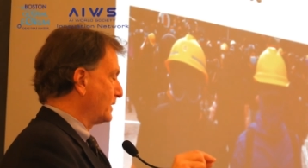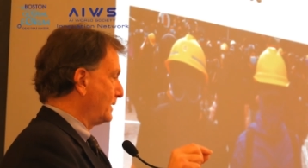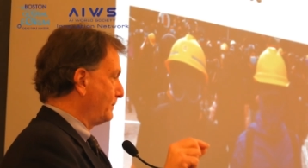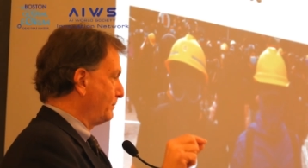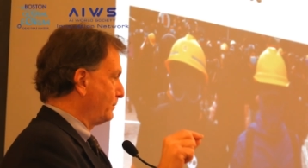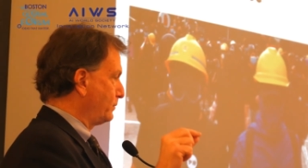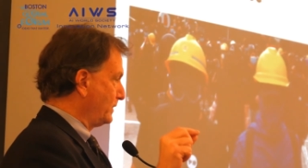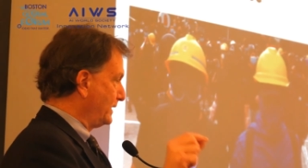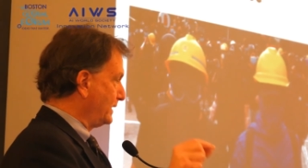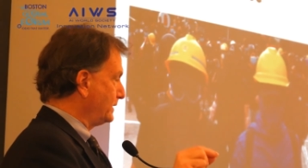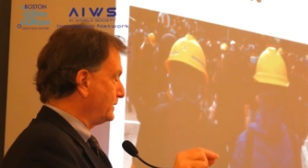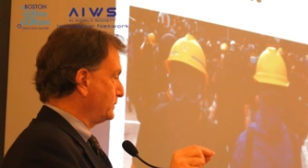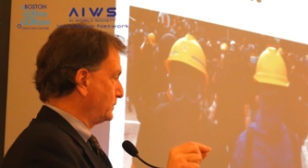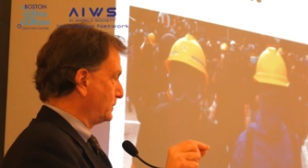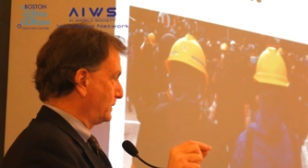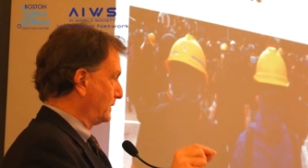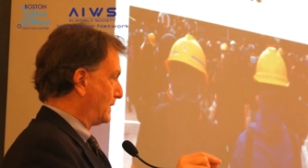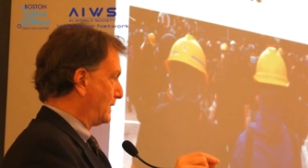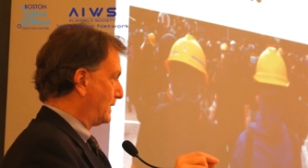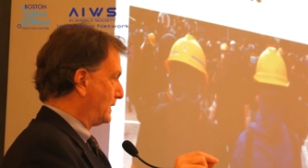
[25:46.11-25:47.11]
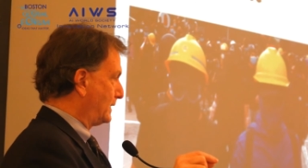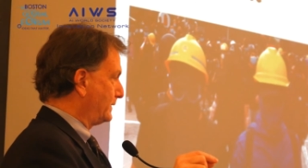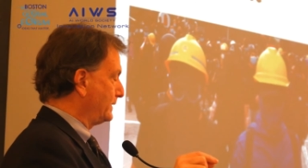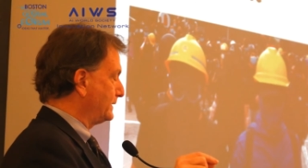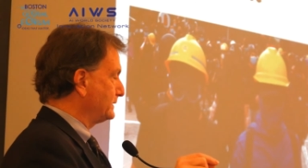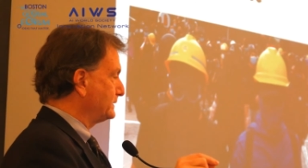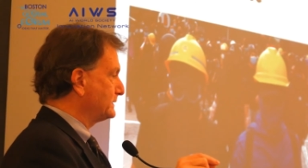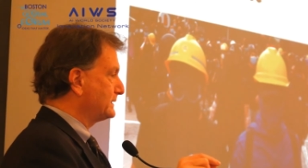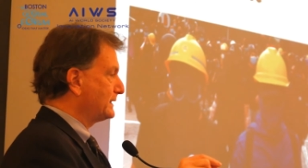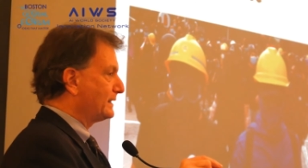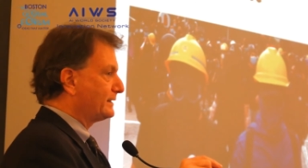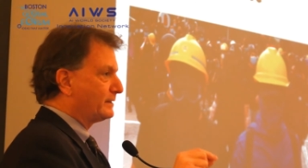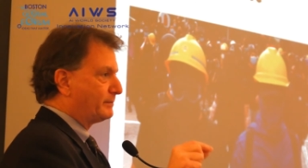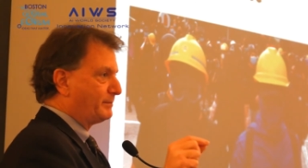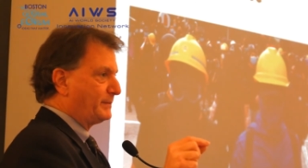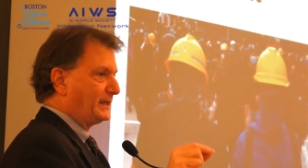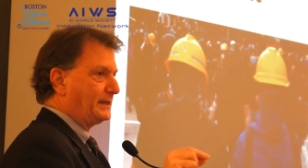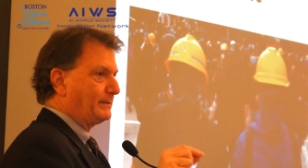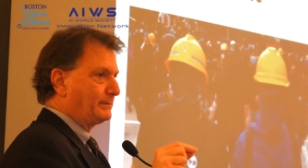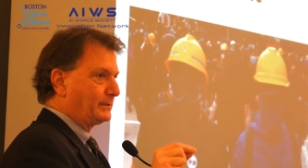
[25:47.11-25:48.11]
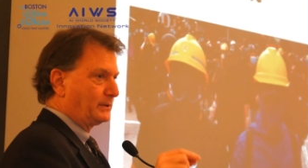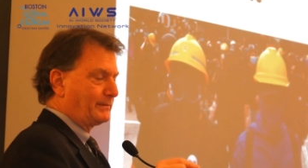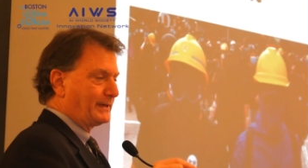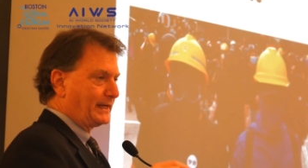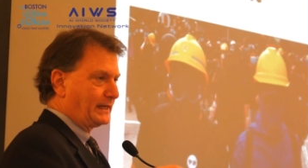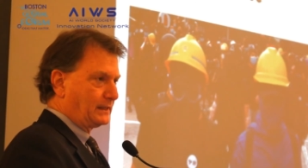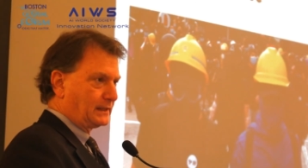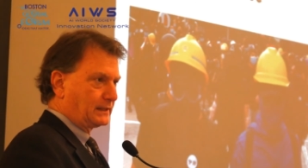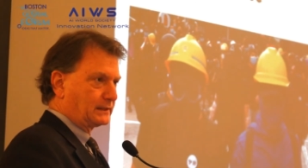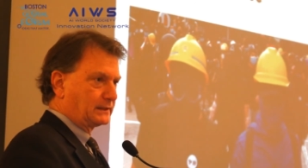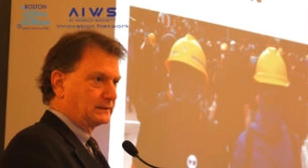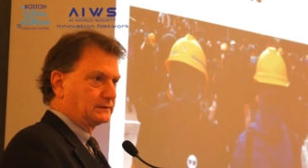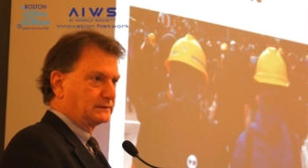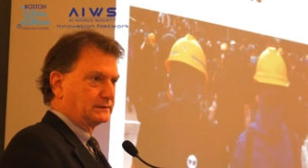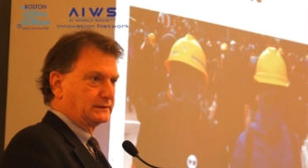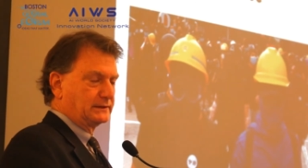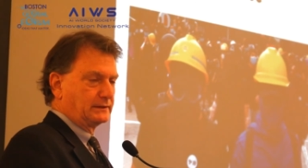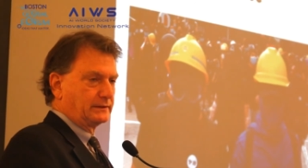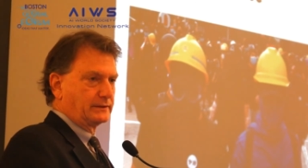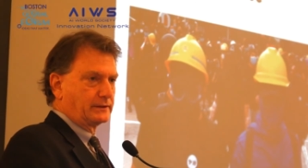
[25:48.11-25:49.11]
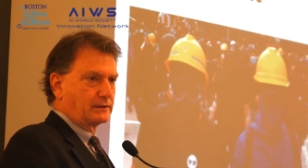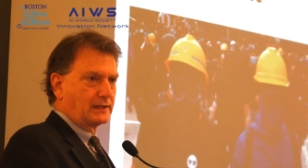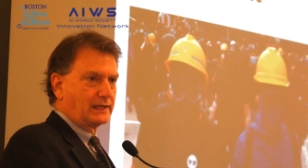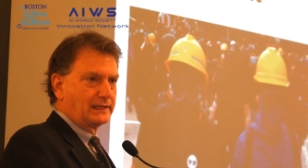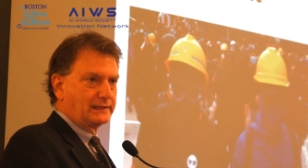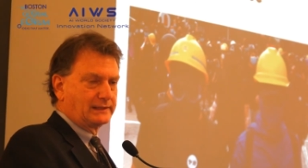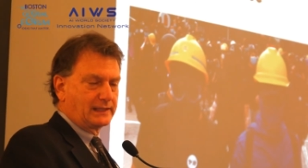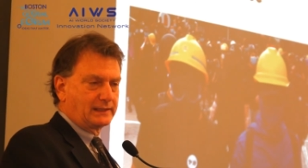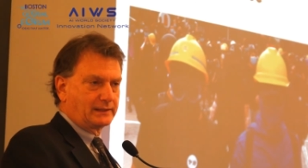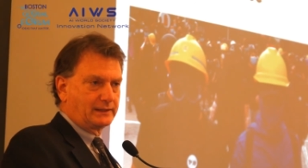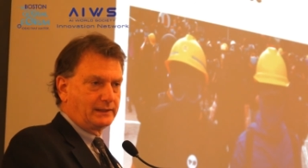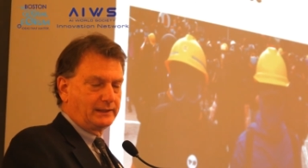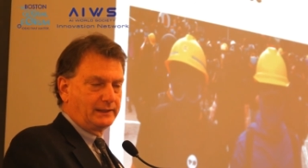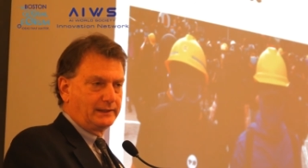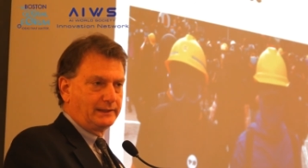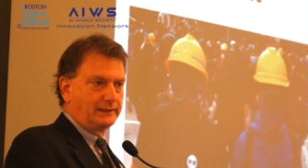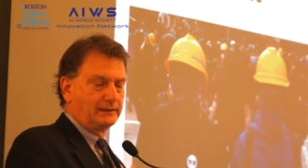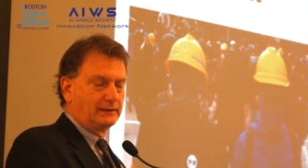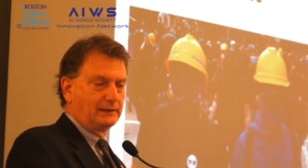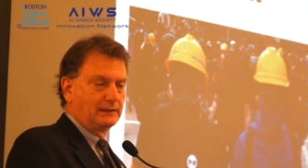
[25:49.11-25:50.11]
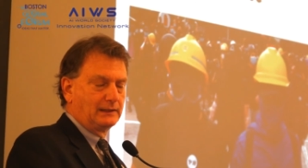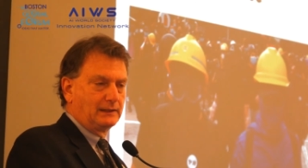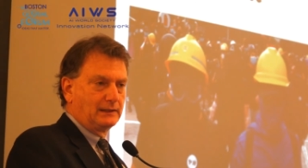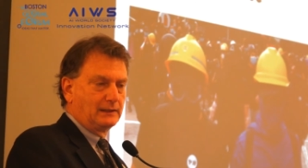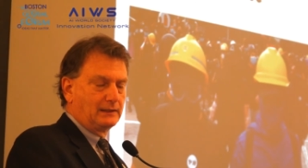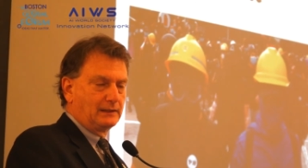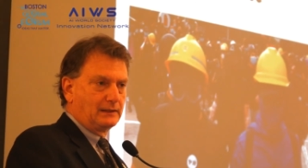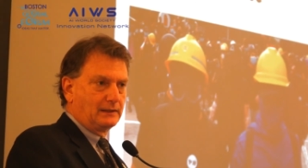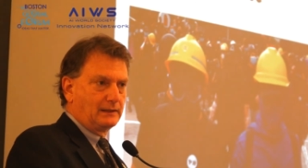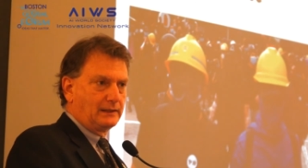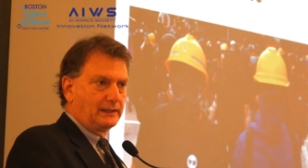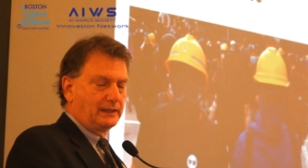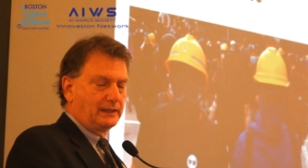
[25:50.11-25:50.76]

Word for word: over a British law that said that people may not conceal their identity